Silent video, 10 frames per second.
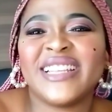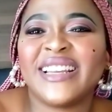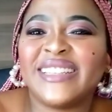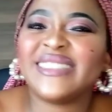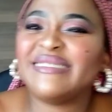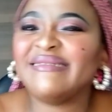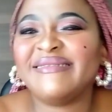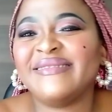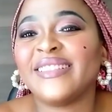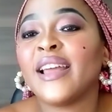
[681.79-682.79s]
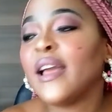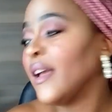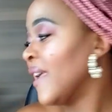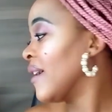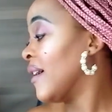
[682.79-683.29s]
Like, I
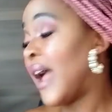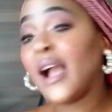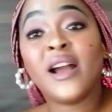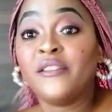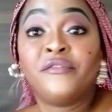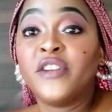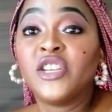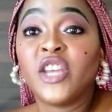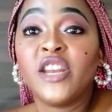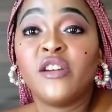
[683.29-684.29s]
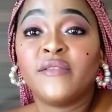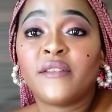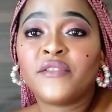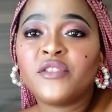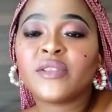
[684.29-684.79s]
can't finish any of
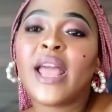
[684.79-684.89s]
their videos.